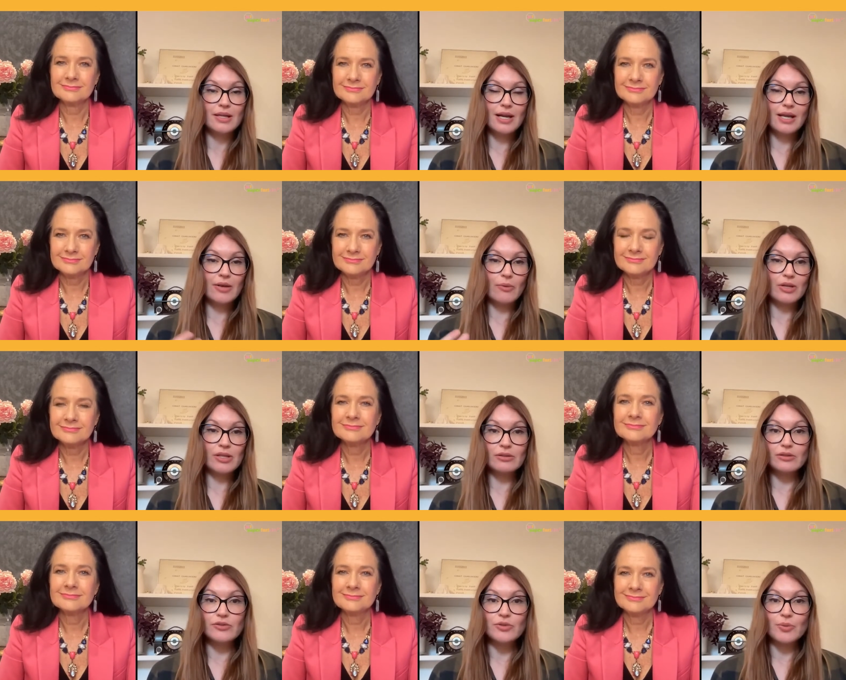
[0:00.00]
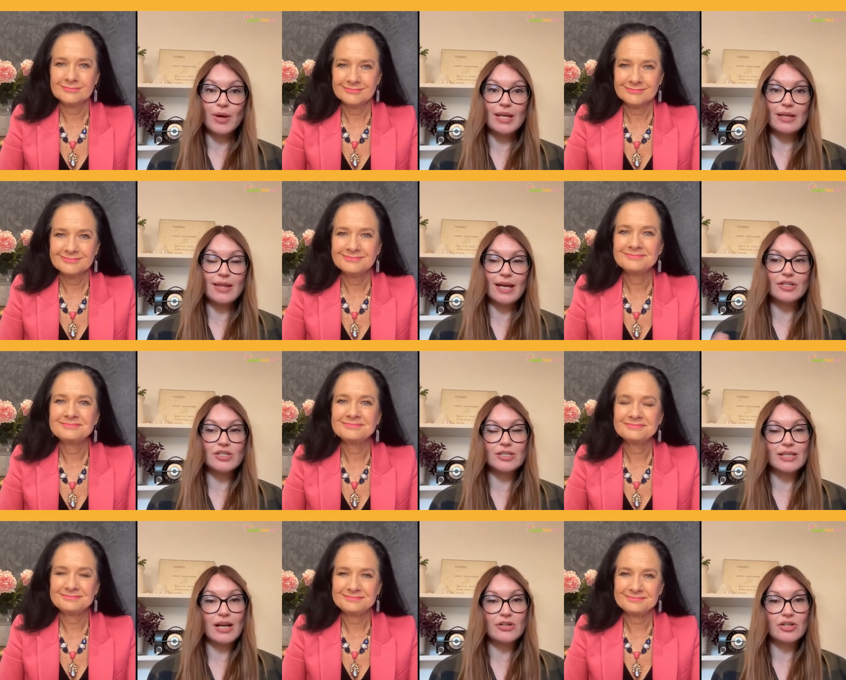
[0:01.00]
Speaker 1: And then when you lose weight, that just
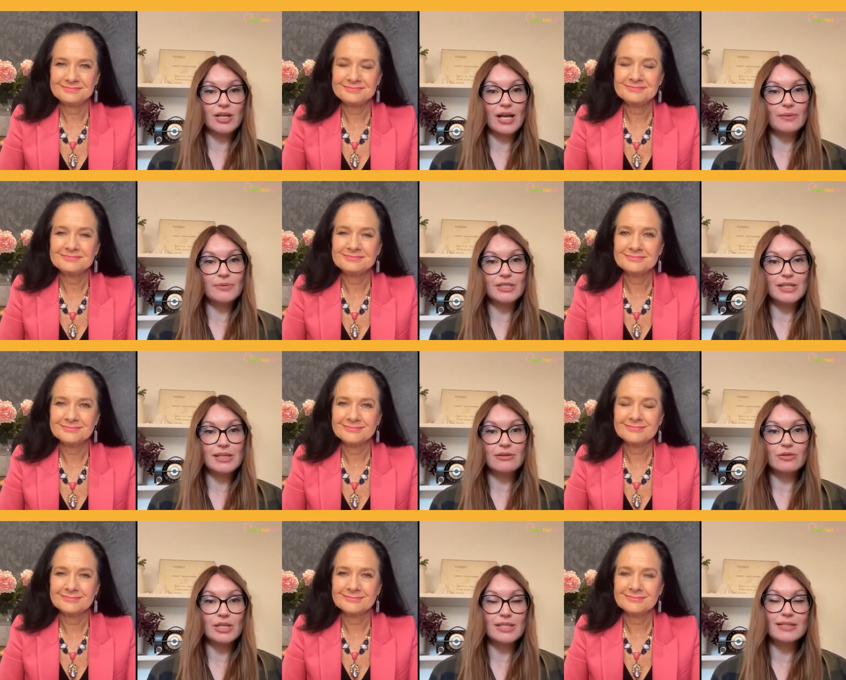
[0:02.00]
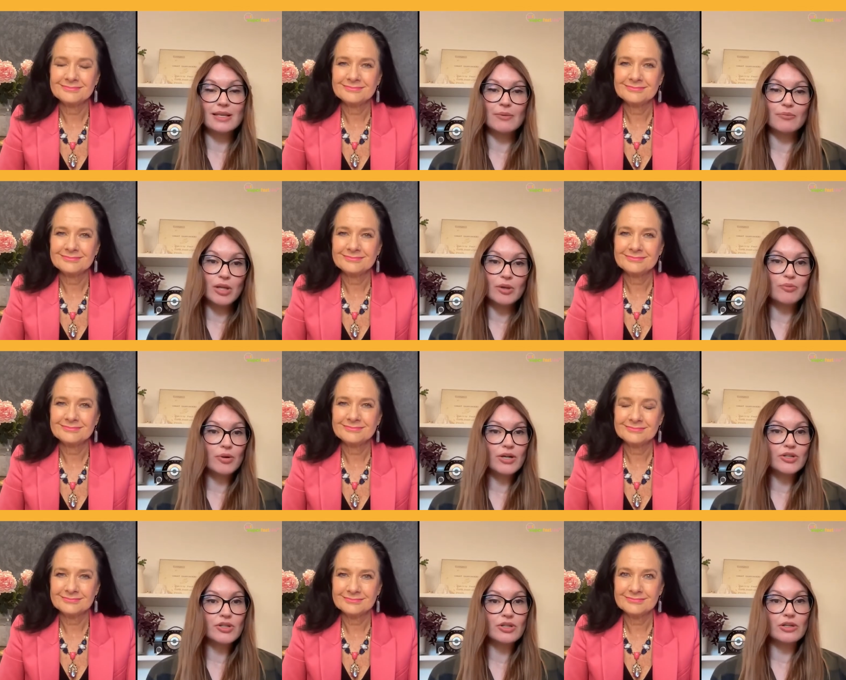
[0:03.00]
naturally helps decrease like blood
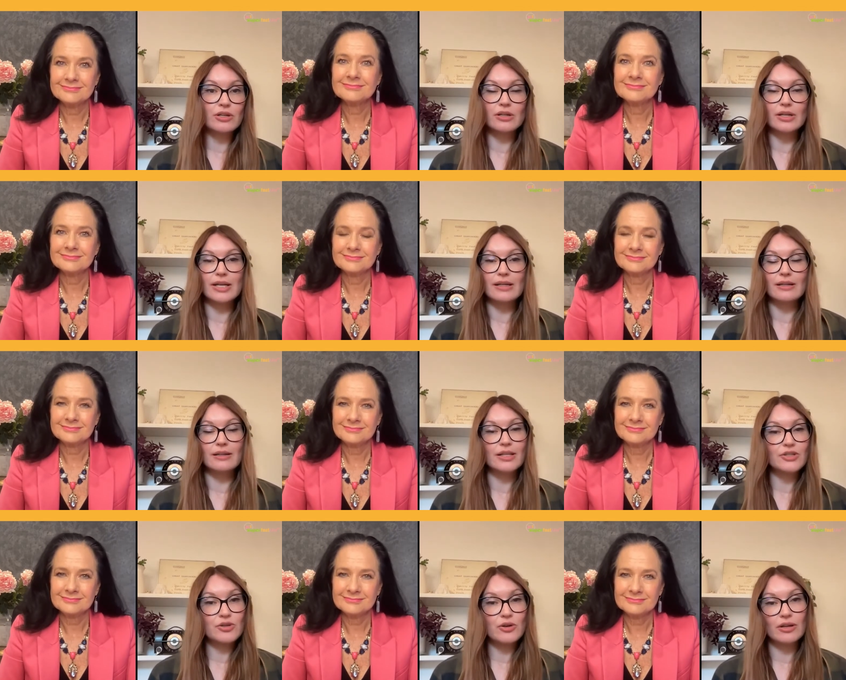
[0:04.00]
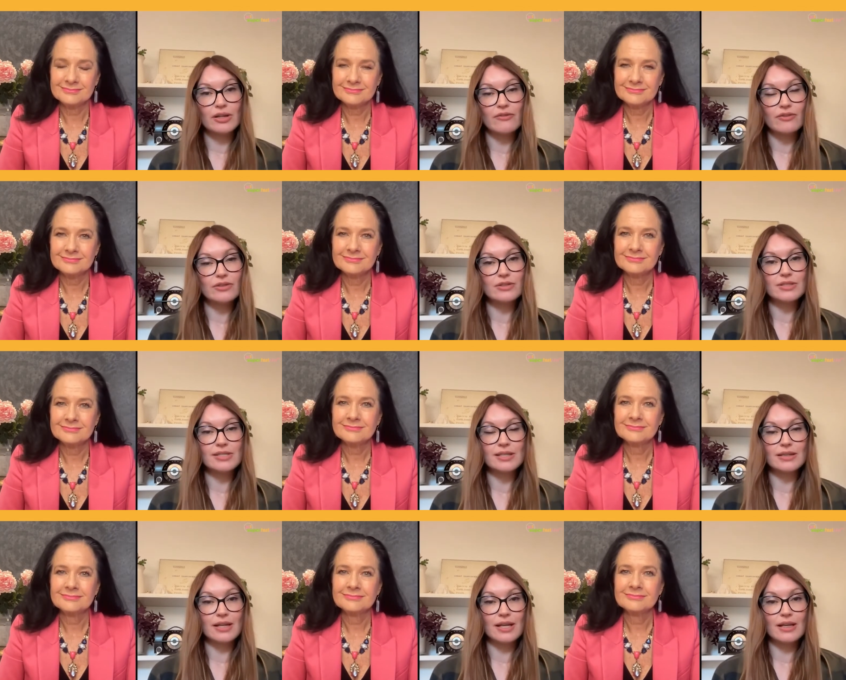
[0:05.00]
pressure and cholesterol levels
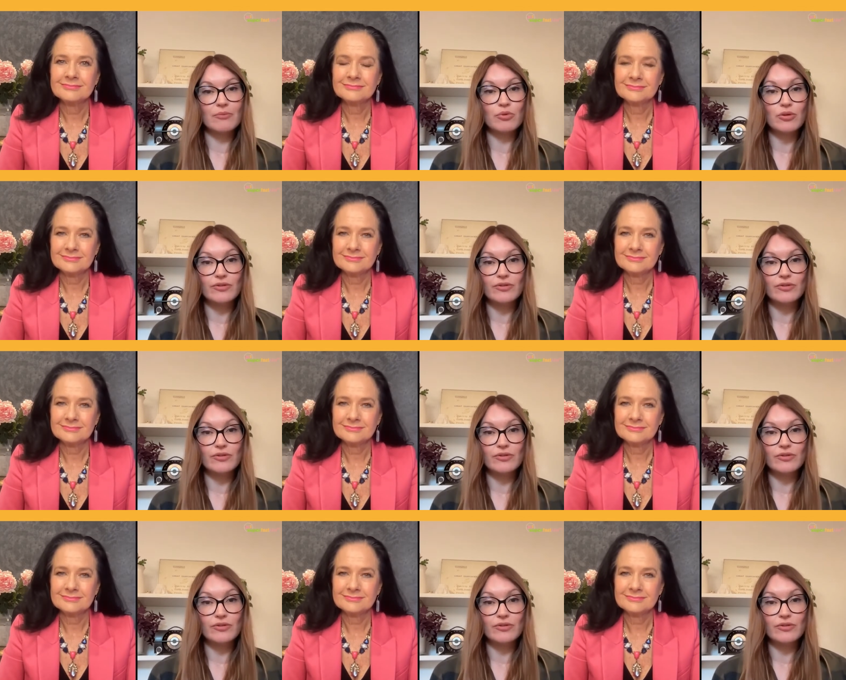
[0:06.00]
and improve